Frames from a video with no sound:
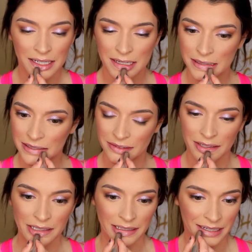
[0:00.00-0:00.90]
a little bit of a
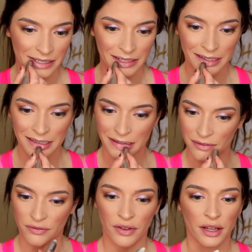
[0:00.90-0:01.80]
grit to it. You
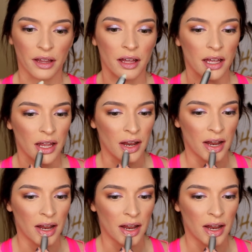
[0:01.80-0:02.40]
can feel it.